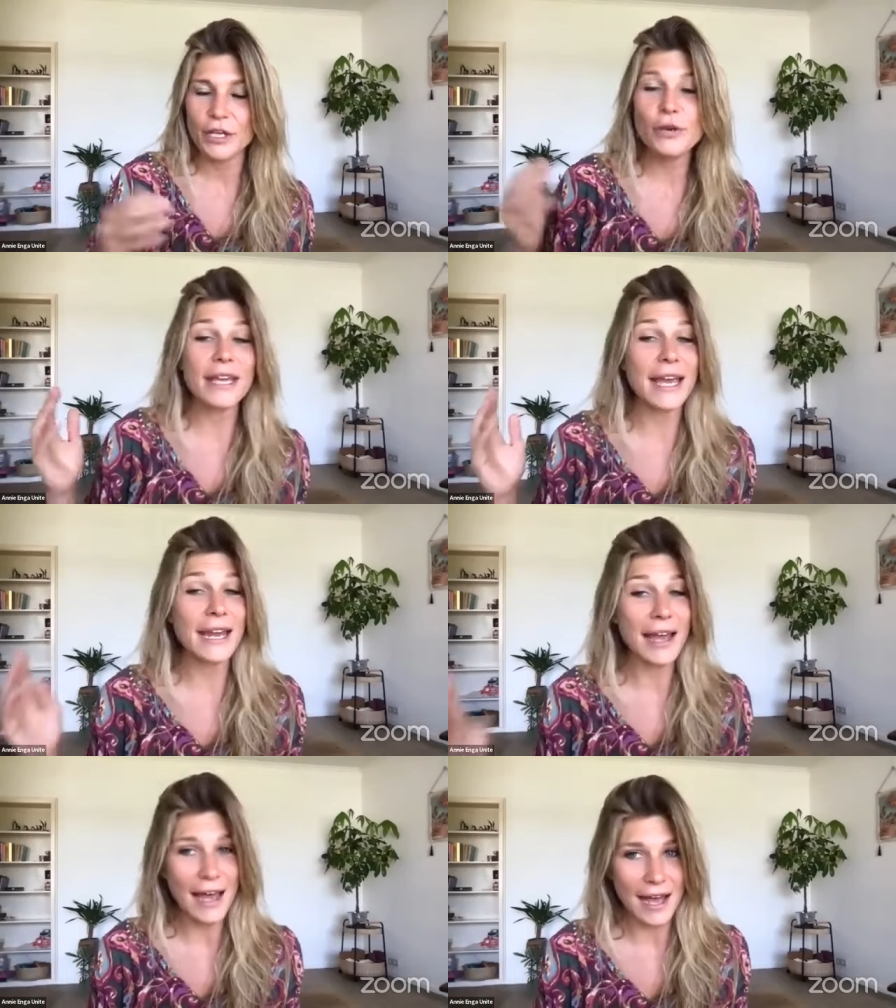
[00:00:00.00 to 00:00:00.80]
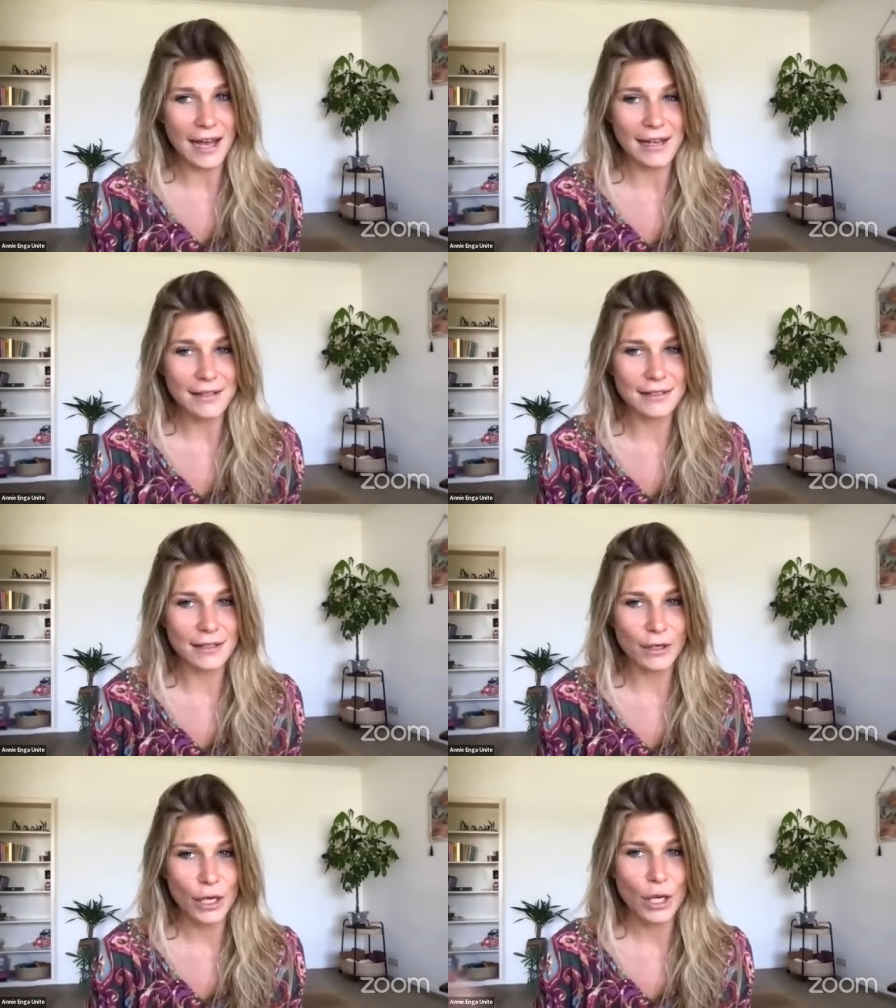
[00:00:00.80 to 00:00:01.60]
You can
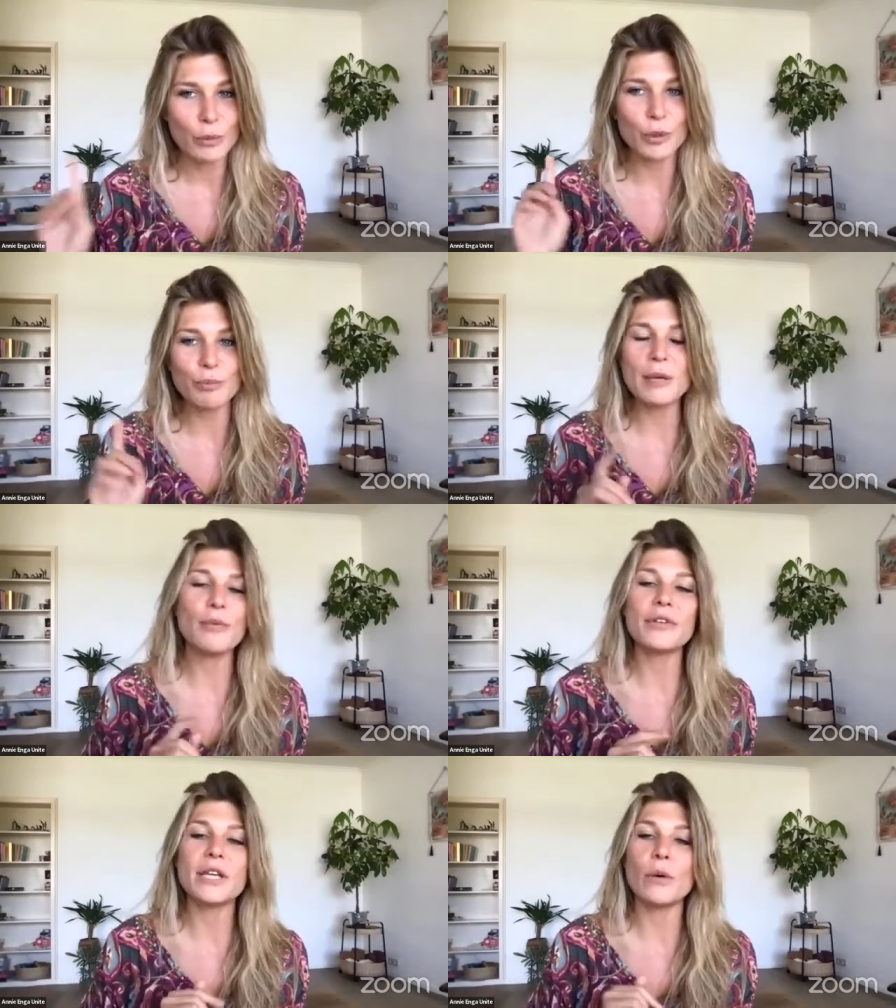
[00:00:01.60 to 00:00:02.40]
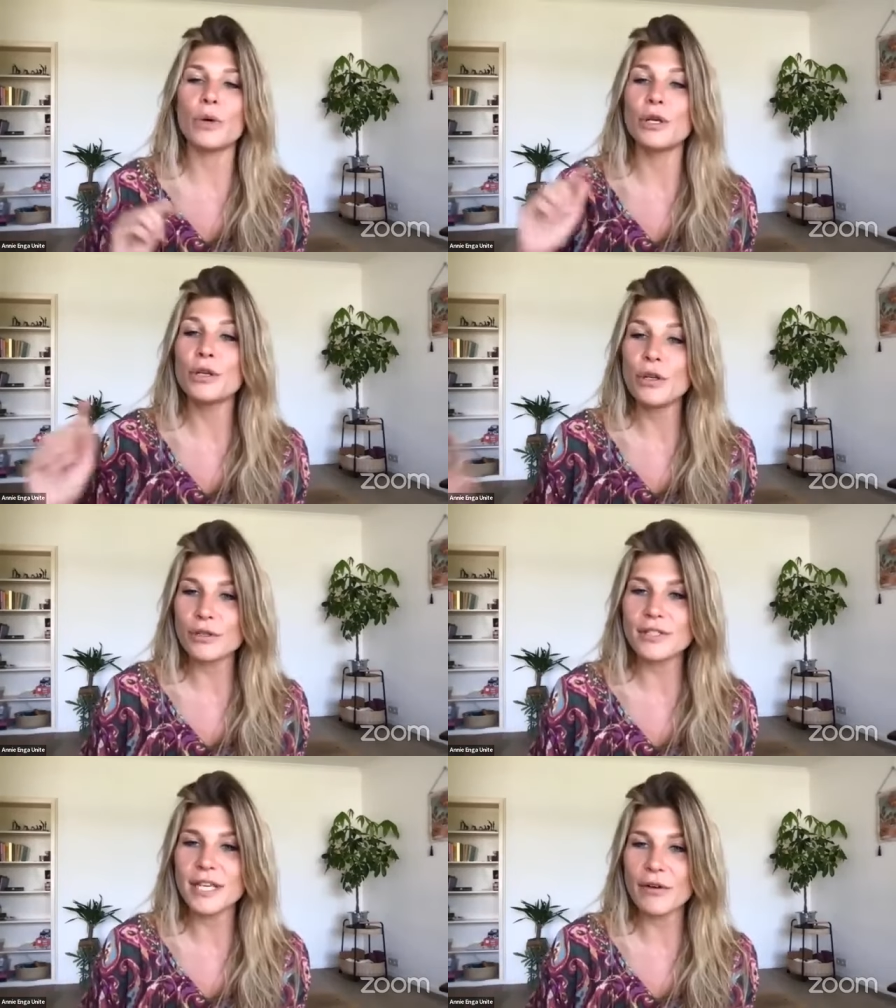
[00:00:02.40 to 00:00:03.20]
ask, but people that were
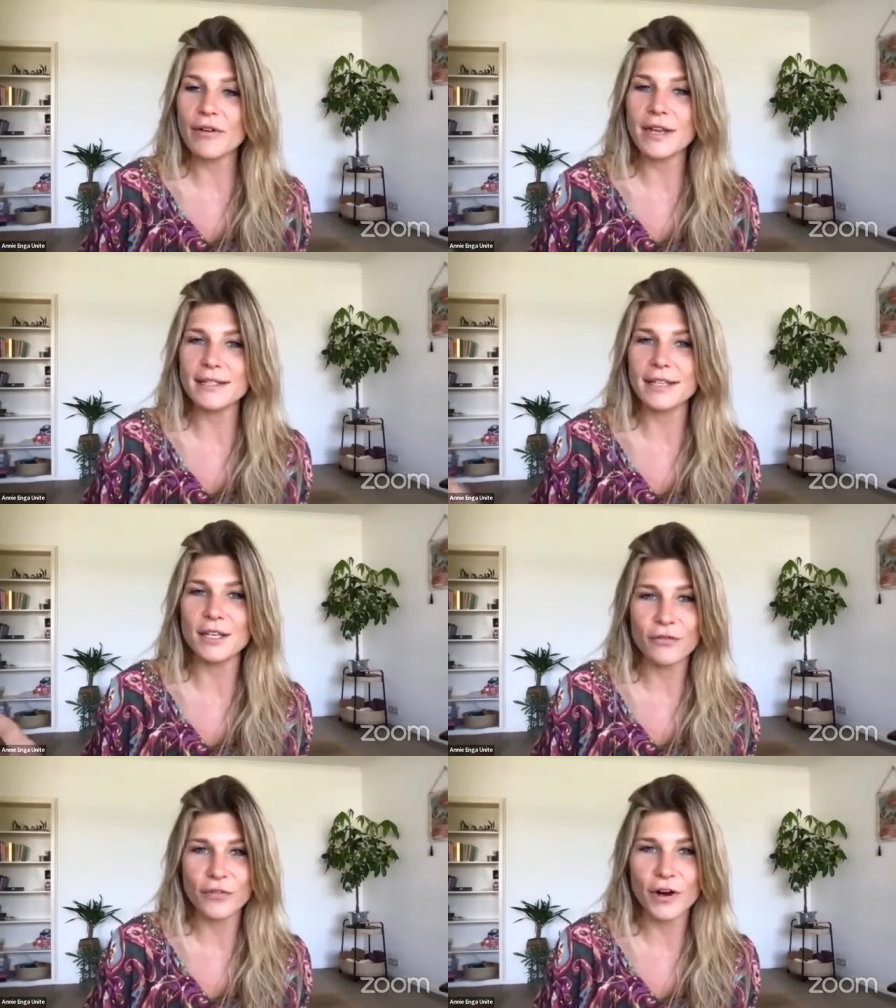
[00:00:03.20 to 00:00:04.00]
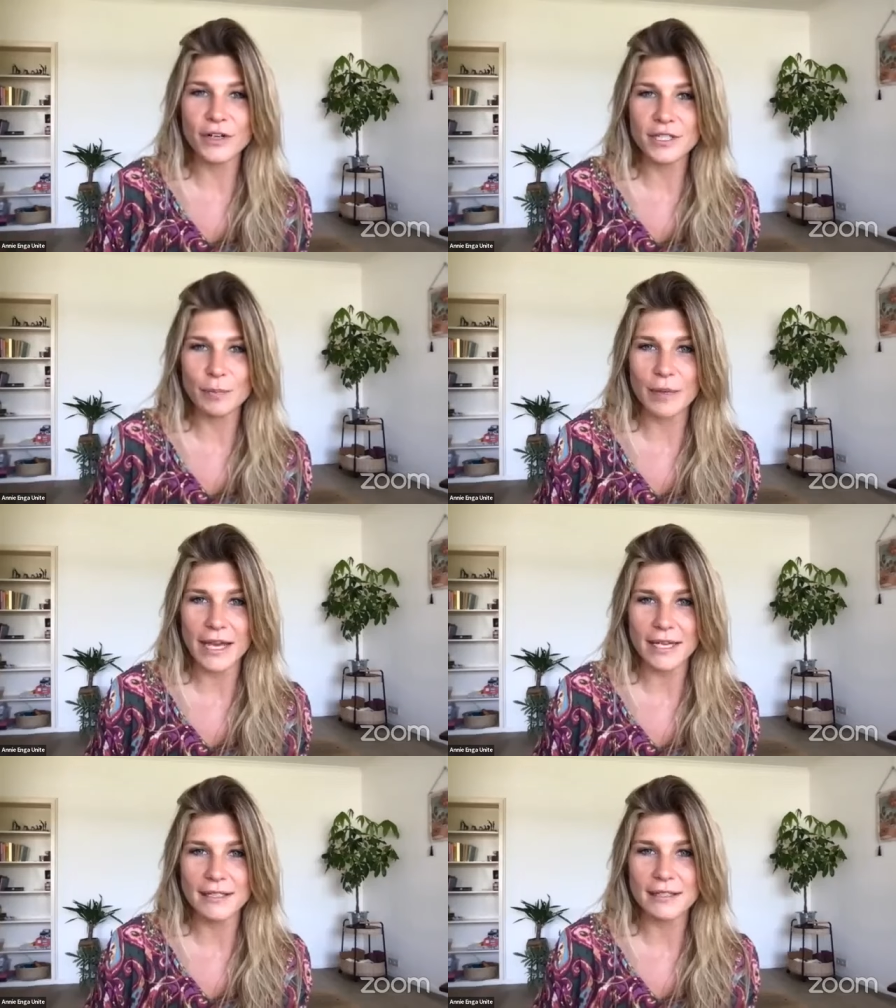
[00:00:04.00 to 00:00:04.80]
not serious in the first
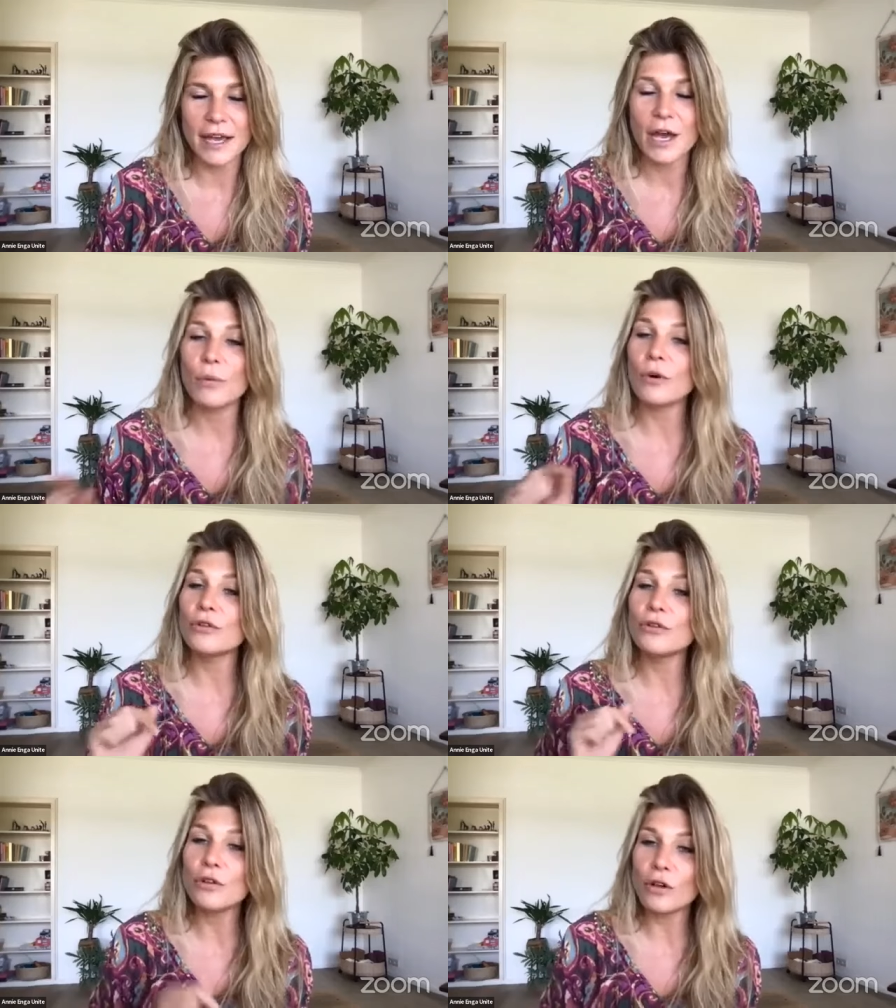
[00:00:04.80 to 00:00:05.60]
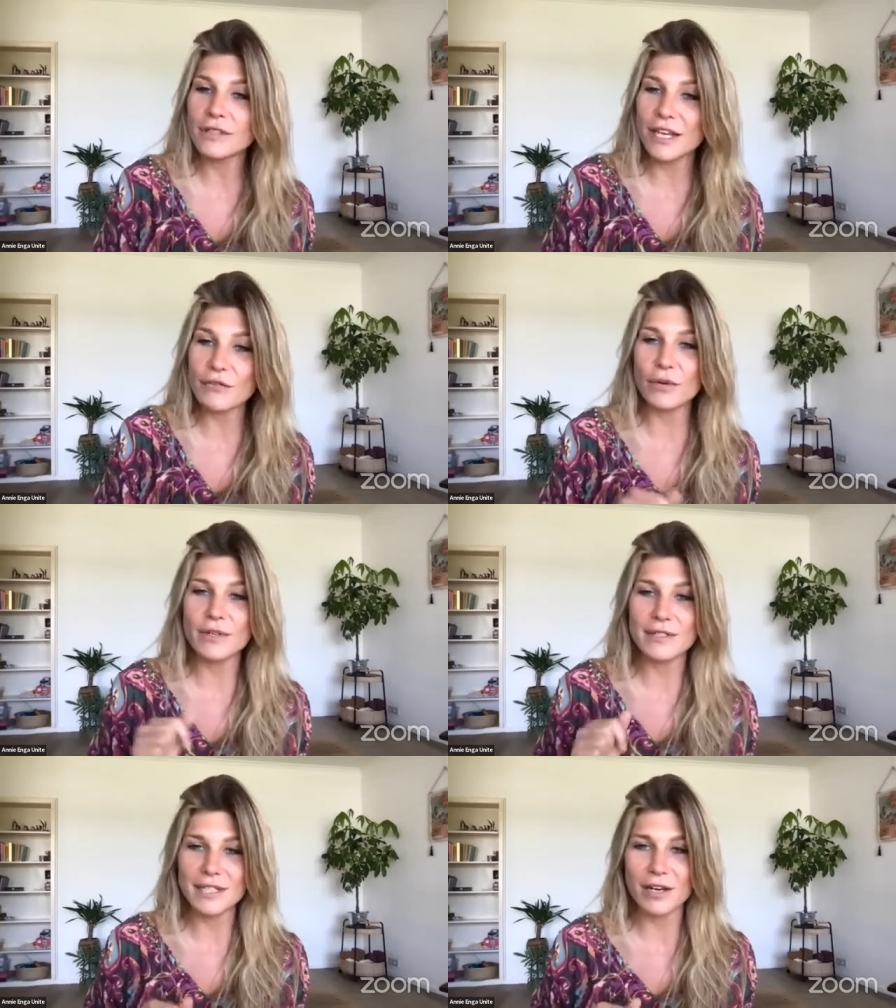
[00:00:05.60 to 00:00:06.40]
place will not give you
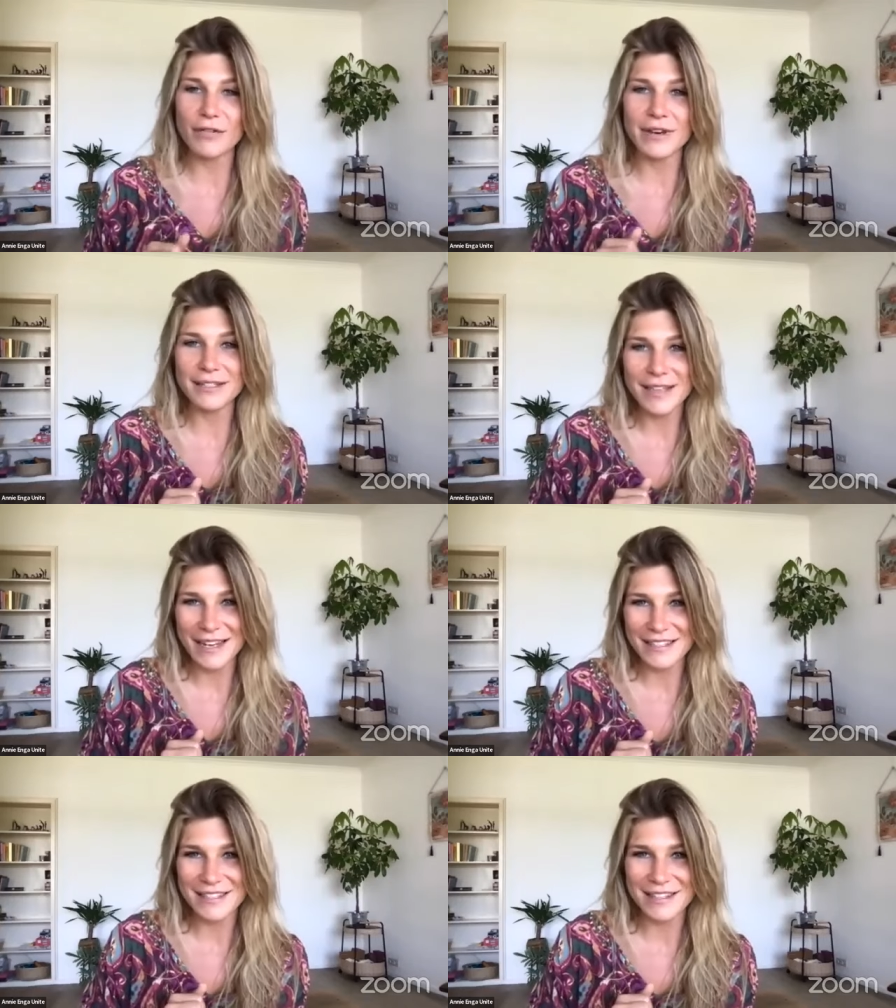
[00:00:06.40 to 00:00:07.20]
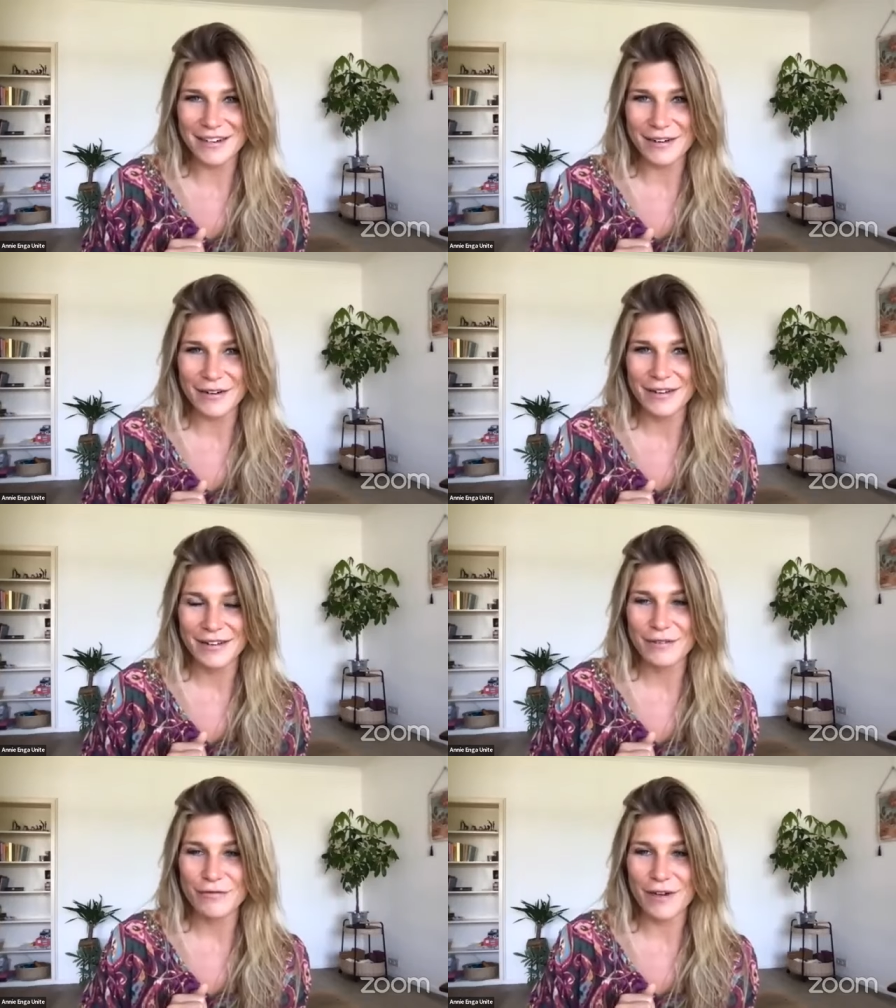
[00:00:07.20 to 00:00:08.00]
a serious answer,
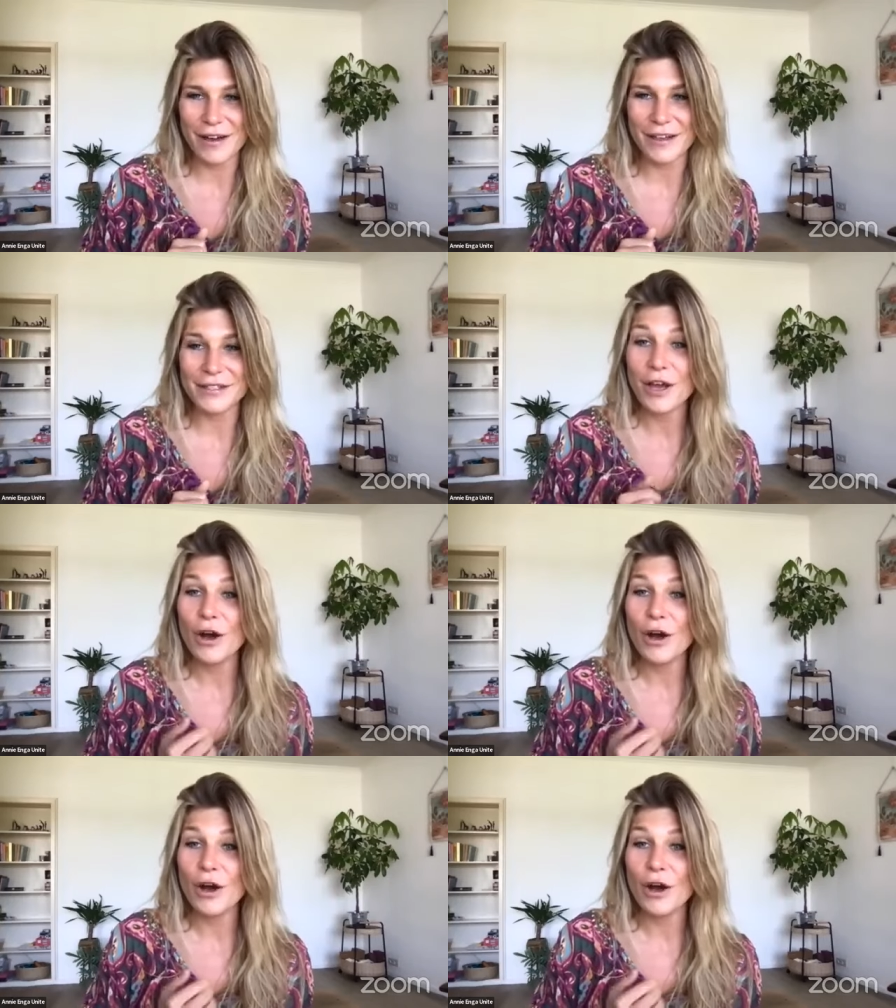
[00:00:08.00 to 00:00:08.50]
right?